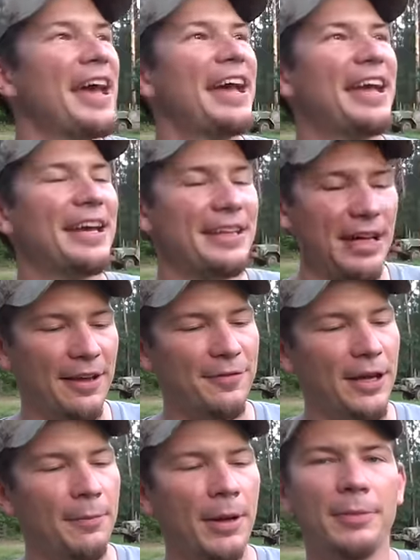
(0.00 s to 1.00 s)
and
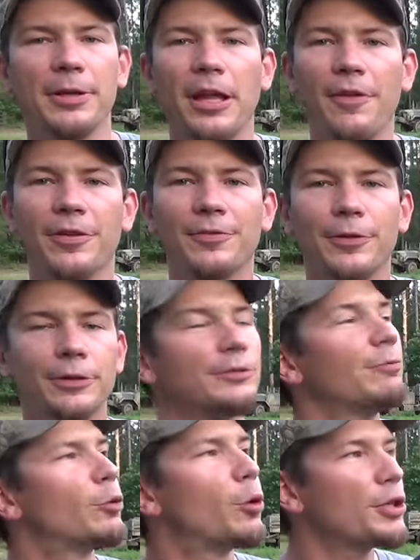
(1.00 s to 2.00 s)
I've got my beloved
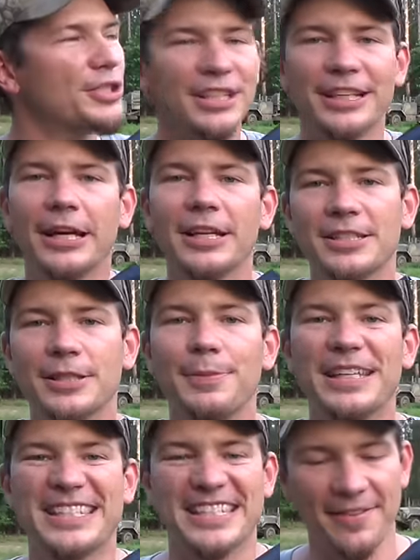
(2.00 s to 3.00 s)
Quartzin
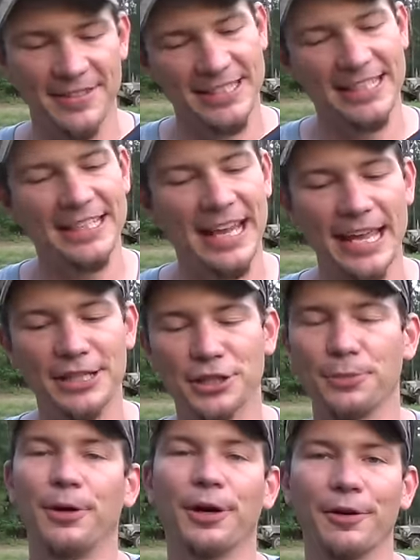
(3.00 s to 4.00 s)
Custom in 17
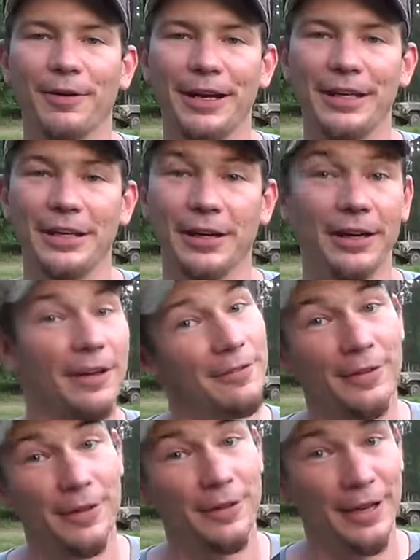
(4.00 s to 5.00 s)
HMR right here. And I
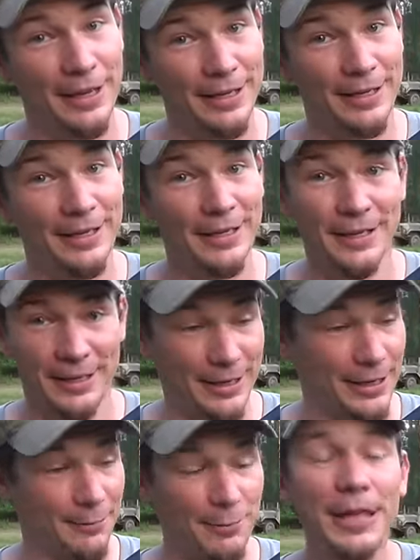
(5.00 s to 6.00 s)
figured, hey,
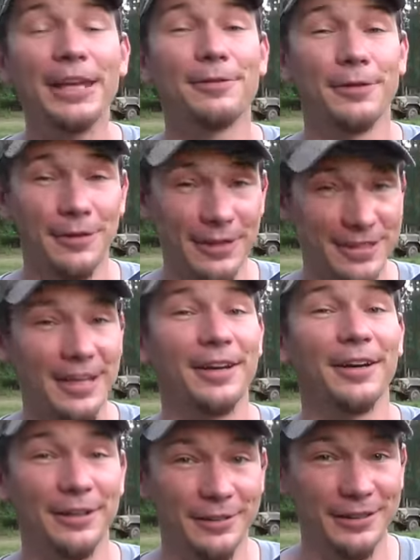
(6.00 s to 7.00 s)
we could do this at
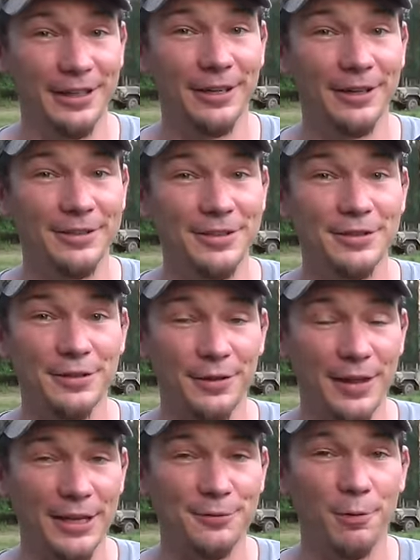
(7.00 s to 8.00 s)
100 yards.
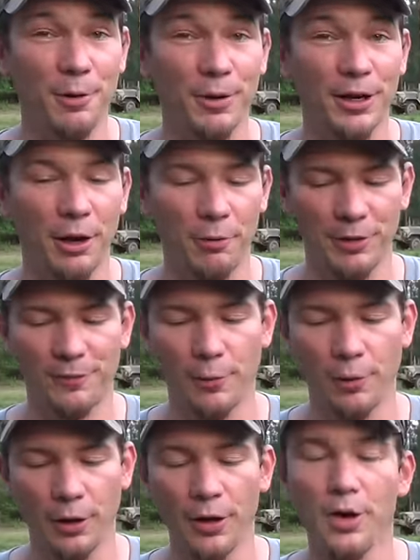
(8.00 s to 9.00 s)
So that's what we're going
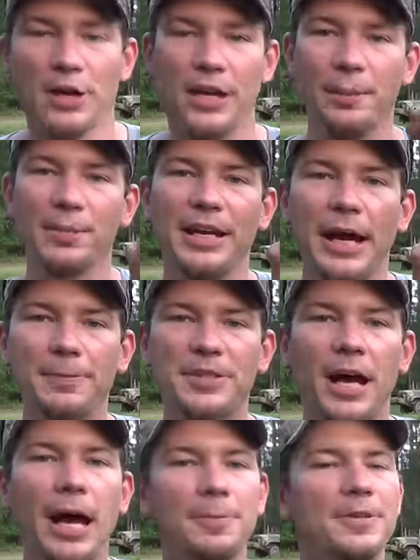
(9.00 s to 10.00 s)
for. Got
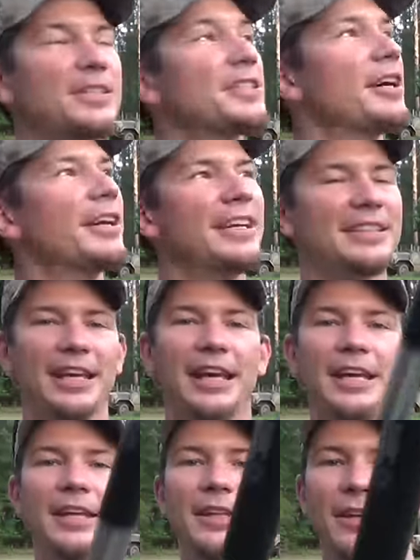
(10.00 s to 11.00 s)
Meopta optics on it
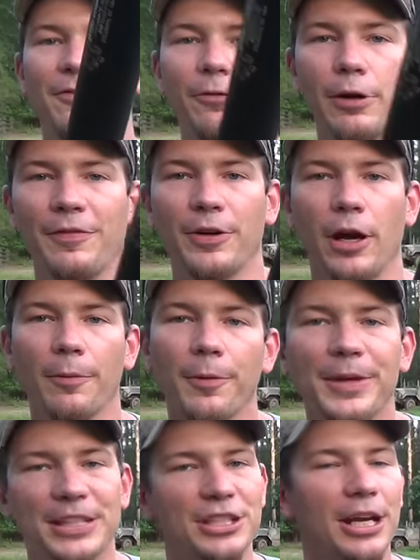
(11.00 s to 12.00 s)
and the Griffin
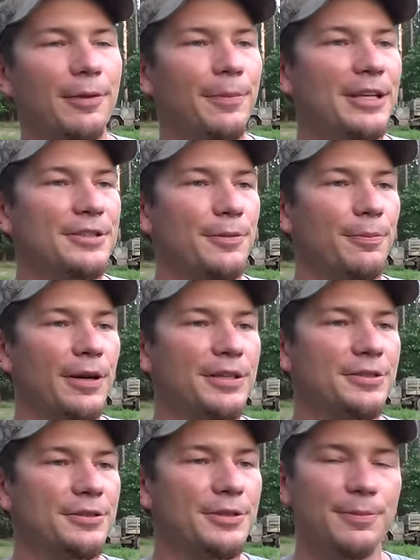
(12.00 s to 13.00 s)
Armament Checkmate
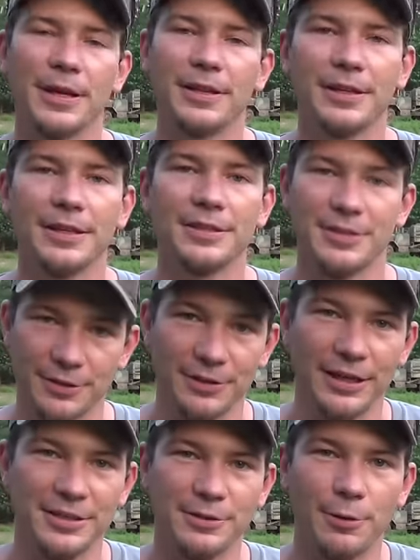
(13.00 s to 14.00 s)
suppressor to make things
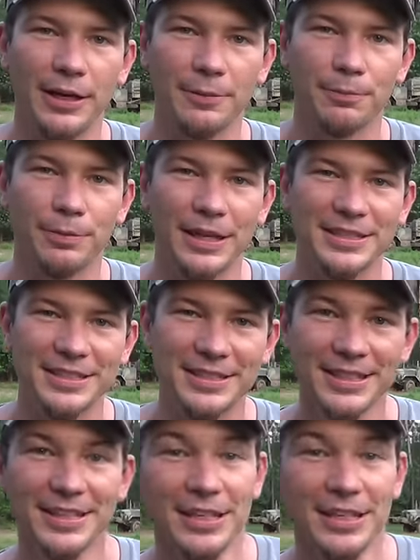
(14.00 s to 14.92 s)
nice, quiet, and pleasant.